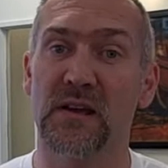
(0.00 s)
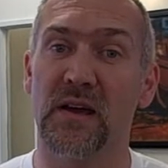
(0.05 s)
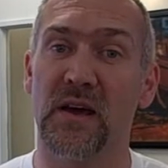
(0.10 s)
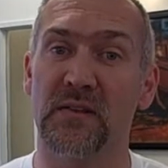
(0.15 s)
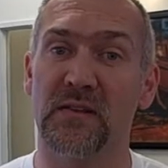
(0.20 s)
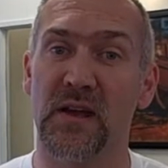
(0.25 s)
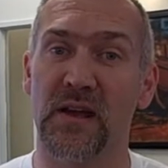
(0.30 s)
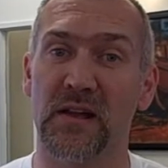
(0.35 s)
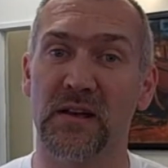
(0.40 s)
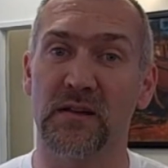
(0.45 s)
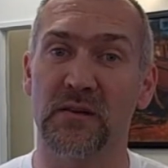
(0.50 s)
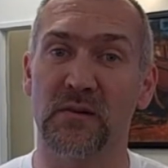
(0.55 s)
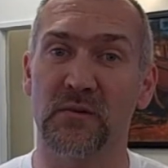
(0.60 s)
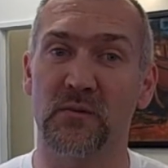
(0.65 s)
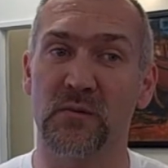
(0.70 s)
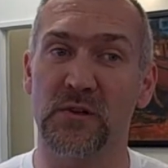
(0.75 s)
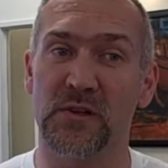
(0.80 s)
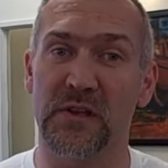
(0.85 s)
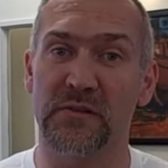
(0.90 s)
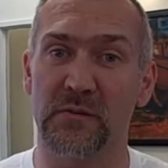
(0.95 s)
and then
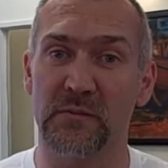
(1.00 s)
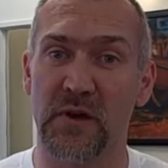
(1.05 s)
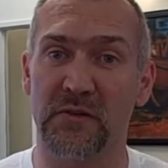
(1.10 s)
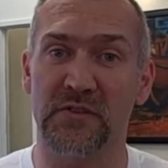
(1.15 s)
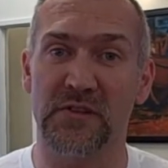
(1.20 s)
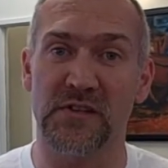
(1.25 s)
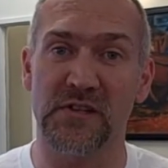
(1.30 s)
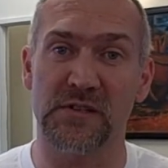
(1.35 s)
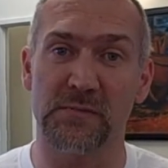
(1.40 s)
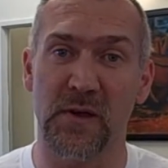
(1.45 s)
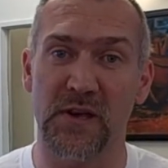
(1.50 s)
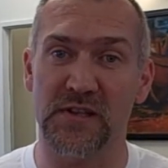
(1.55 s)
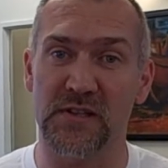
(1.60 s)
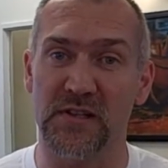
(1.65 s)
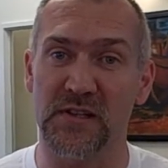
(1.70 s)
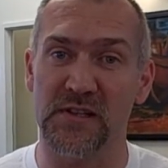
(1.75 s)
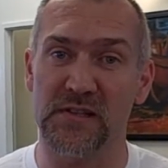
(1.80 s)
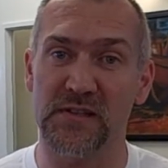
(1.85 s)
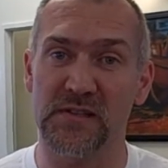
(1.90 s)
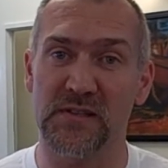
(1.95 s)
we'll give them over to the
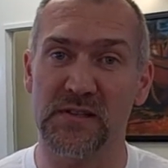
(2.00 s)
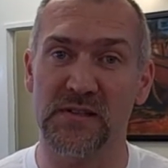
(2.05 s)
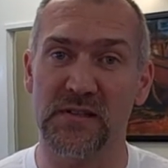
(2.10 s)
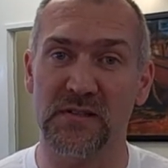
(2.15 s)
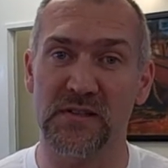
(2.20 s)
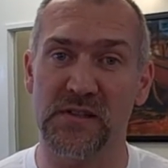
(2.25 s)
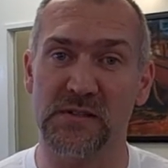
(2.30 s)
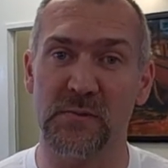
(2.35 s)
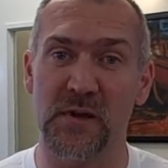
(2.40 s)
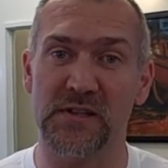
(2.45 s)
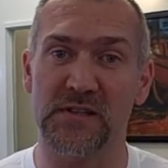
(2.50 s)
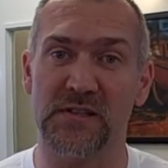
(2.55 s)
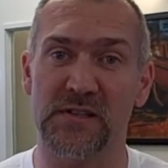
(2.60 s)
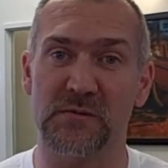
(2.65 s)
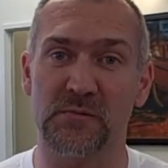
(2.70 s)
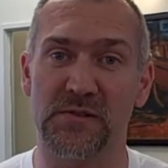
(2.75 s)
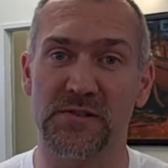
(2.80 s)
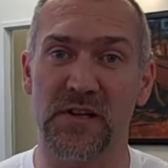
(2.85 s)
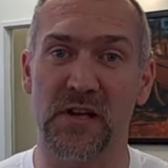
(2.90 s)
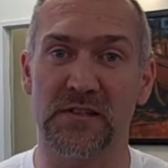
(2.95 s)
specialists, and the
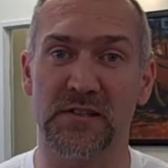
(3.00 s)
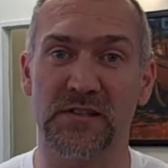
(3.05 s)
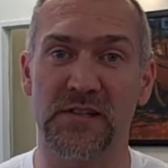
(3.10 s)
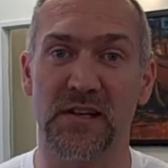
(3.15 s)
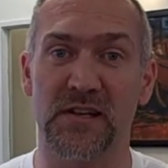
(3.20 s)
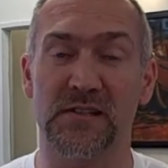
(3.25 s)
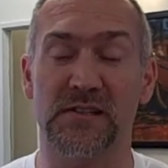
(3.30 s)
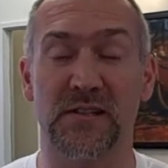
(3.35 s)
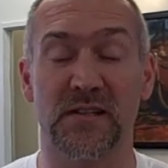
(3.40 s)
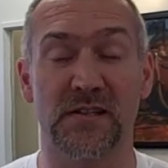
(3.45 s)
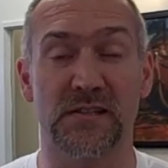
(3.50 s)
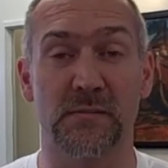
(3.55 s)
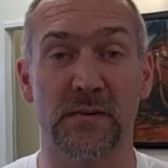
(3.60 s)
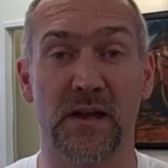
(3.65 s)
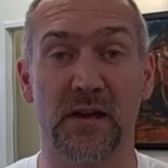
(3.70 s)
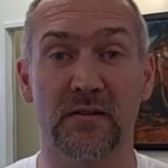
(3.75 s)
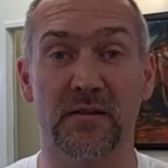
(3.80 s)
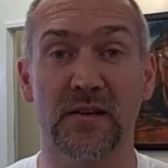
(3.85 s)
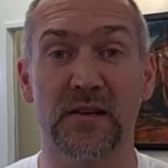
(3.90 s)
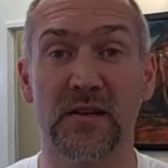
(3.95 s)
specialists will start to tell us things
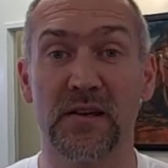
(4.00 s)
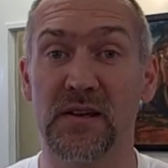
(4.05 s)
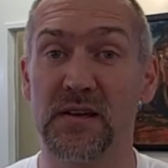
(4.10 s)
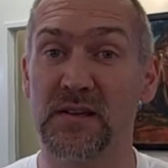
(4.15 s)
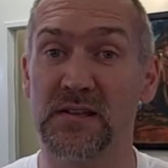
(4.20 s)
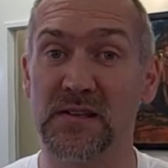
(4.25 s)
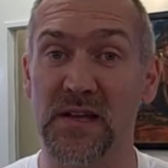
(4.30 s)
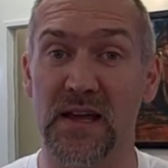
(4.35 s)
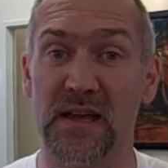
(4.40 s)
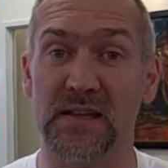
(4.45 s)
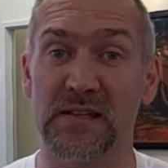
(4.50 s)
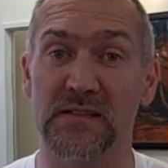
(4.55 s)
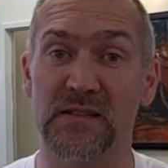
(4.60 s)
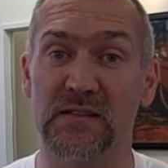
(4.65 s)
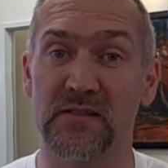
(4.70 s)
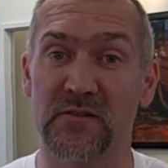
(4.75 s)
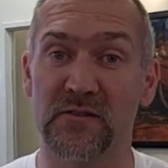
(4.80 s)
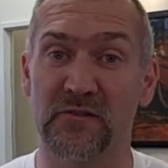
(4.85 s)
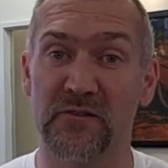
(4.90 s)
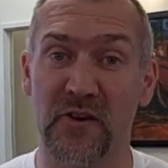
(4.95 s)
about date,
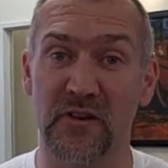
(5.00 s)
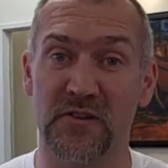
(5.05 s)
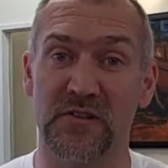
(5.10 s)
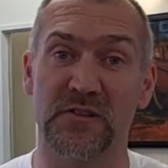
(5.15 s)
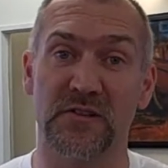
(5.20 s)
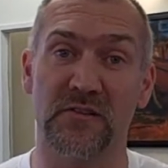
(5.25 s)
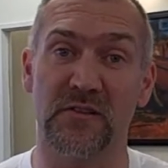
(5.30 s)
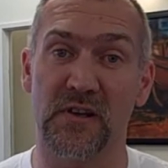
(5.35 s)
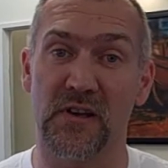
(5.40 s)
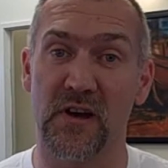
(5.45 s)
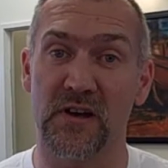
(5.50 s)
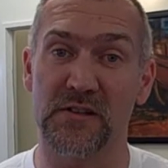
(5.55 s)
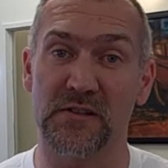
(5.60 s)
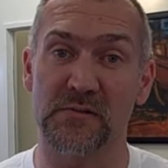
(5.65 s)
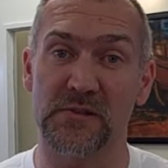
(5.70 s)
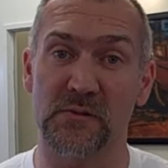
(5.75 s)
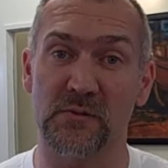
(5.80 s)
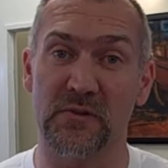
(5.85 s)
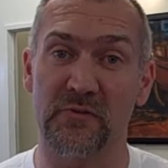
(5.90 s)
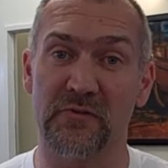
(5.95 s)
function of the
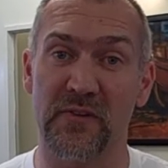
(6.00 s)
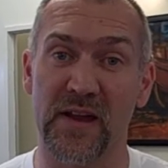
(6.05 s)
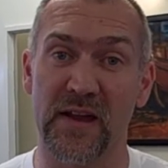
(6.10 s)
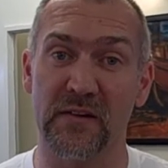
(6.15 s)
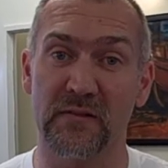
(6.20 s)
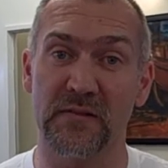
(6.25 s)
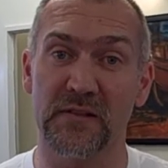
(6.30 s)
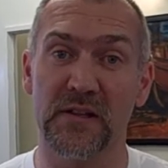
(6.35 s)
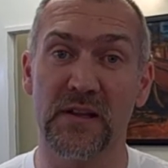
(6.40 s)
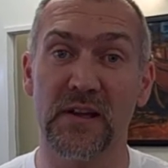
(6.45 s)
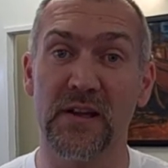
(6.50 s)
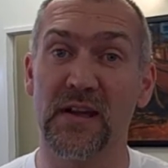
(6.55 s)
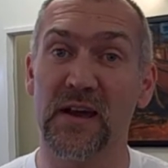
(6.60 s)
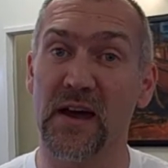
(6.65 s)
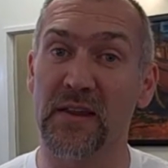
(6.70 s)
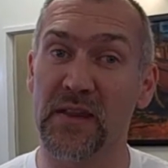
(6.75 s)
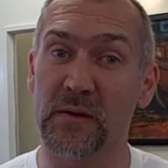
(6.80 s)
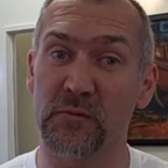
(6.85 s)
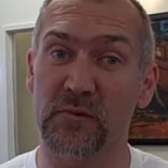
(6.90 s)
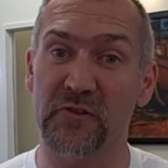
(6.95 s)
items that we found,
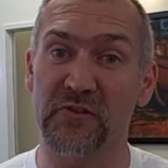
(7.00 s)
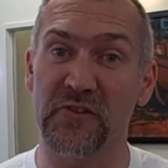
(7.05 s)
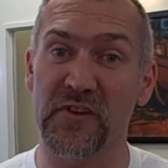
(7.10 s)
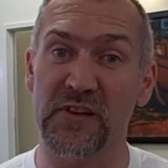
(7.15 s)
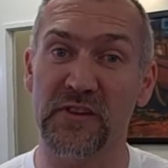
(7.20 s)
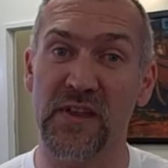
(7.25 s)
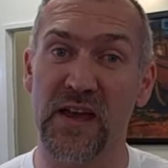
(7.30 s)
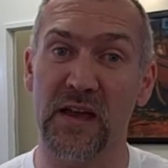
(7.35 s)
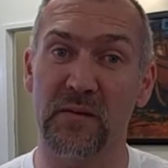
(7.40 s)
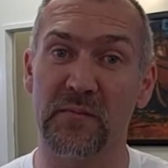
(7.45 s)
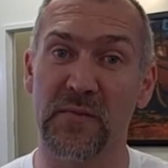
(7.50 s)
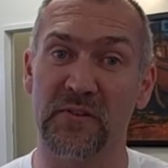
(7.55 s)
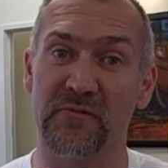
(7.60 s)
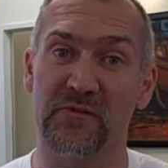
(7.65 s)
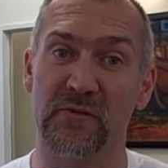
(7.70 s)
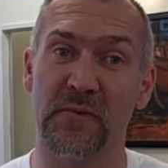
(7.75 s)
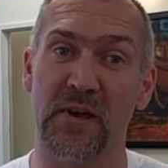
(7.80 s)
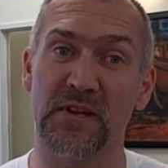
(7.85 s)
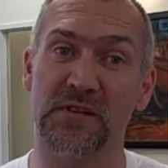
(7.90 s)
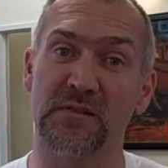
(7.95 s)
and then we'll feed that
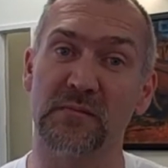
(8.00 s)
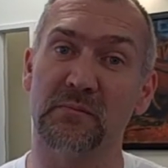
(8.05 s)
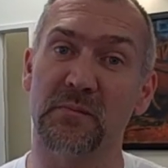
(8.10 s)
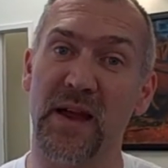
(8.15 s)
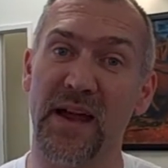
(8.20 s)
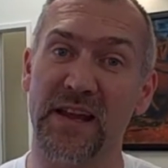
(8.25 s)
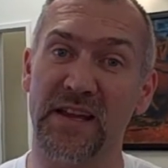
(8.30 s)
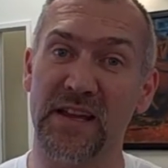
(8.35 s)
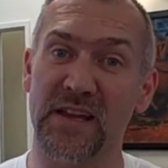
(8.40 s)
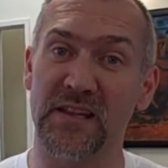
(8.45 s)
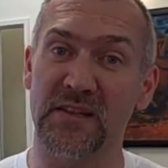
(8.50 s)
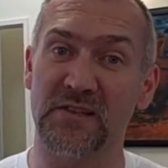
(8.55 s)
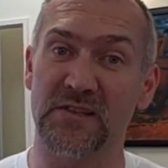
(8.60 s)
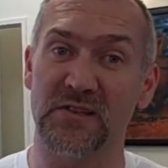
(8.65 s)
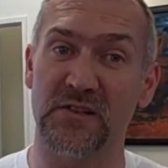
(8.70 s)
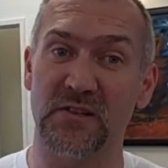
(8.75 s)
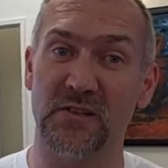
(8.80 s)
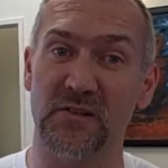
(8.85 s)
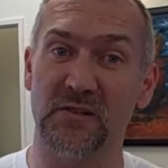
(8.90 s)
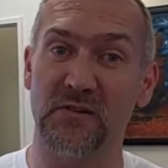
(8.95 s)
information back
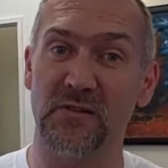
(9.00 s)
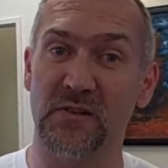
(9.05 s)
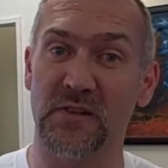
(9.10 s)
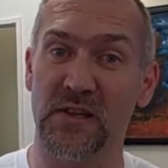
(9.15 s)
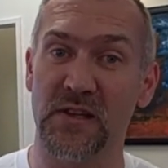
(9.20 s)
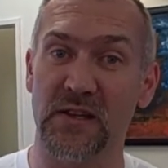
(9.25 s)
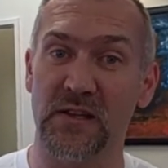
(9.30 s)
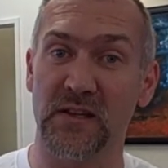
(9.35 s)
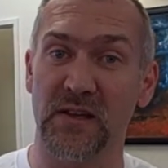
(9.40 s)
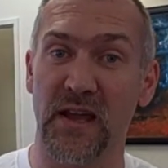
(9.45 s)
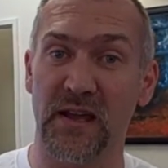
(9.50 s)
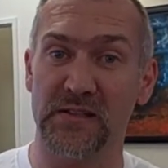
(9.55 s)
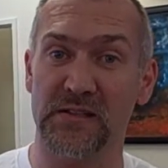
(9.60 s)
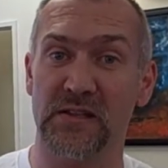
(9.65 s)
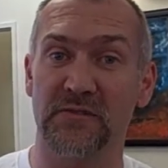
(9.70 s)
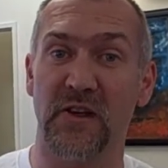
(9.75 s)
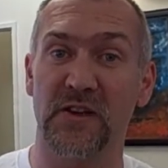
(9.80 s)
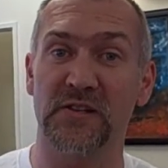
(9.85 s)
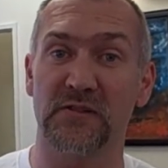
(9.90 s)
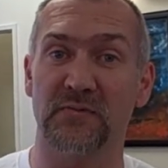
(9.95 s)
into the
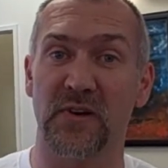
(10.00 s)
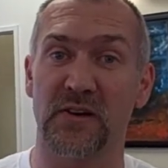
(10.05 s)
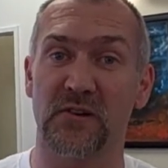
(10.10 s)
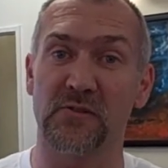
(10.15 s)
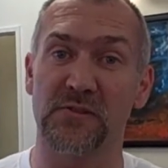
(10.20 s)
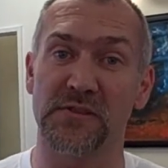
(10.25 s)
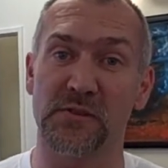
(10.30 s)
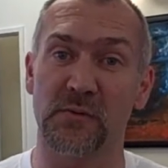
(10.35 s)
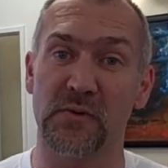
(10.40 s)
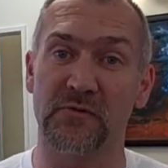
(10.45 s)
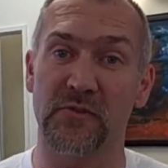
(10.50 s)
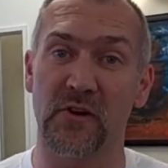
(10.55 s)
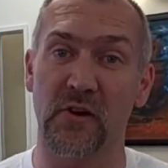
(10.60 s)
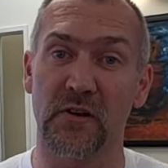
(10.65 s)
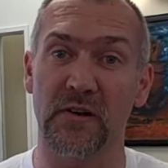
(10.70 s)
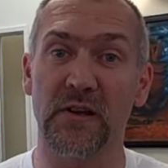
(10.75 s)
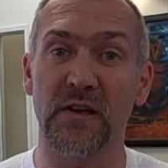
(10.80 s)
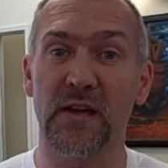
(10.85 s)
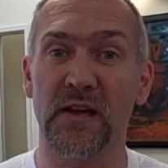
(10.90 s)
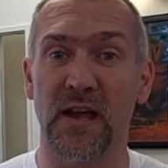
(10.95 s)
excavation records that we've
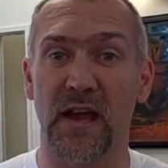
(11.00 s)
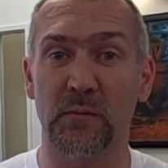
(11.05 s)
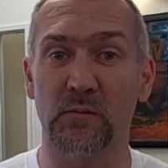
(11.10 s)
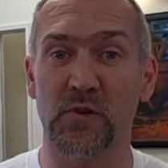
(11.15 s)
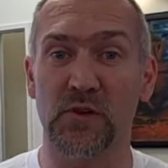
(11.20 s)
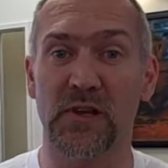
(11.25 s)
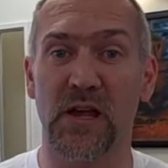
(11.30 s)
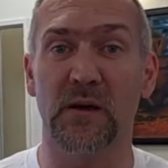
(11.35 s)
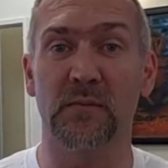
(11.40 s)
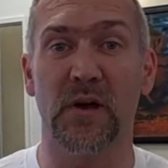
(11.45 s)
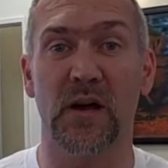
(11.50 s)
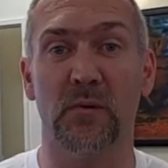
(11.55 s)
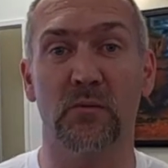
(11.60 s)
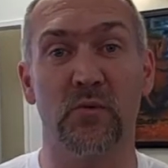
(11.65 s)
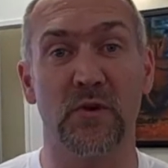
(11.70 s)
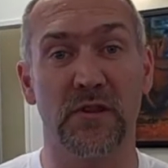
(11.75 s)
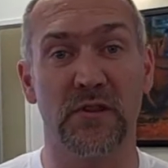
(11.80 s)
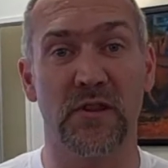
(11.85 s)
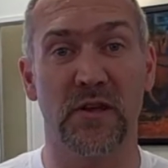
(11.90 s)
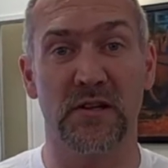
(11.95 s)
got, and we'll come
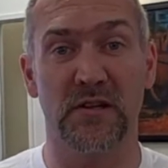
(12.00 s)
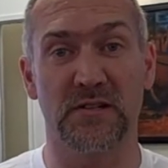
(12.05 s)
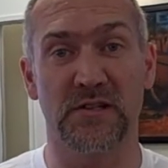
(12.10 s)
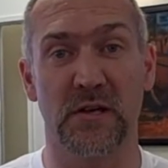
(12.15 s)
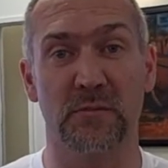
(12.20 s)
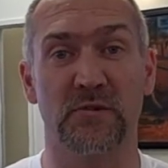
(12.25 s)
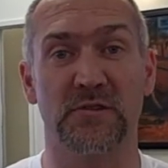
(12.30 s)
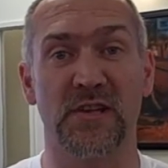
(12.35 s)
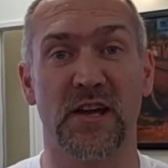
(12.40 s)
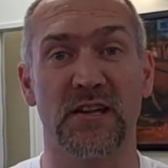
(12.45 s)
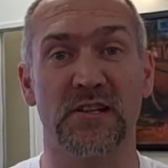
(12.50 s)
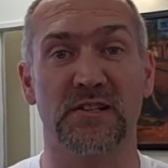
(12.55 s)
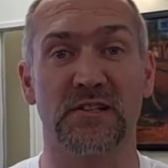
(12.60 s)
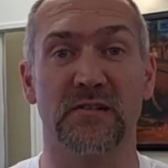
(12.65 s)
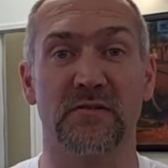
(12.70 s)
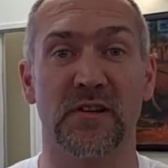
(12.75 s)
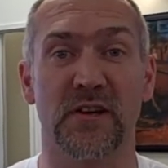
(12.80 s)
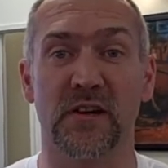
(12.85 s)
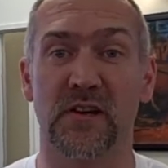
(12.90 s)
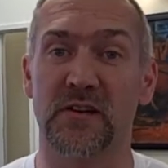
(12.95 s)
up with an
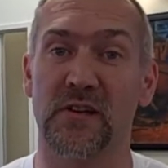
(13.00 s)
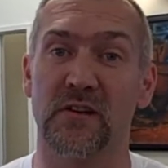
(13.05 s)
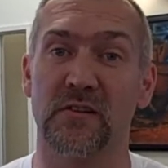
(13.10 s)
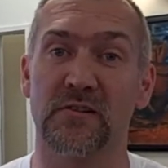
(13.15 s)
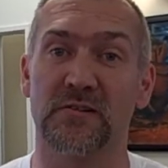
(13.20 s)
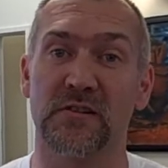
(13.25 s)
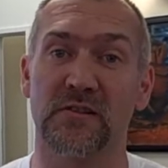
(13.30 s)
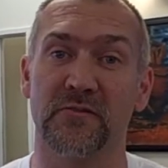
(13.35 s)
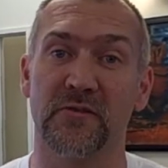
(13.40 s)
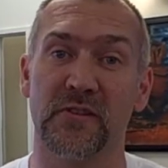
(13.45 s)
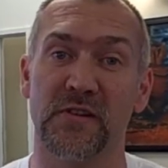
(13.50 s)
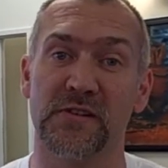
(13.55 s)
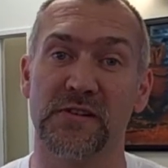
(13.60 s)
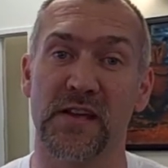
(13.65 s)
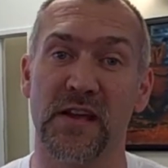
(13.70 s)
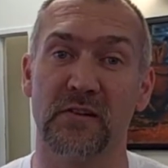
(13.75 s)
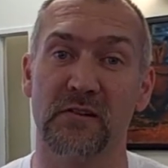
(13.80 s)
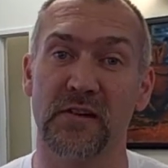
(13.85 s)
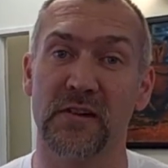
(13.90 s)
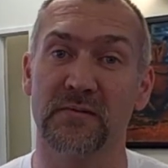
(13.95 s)
interpretation of the archaeology for this
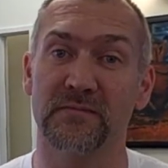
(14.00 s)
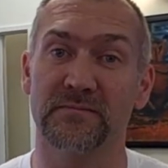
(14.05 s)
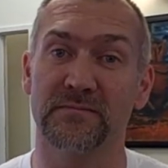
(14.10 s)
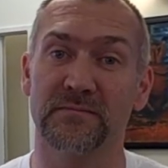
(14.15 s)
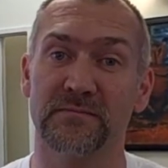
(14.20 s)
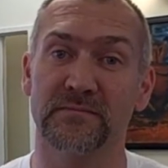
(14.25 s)
area.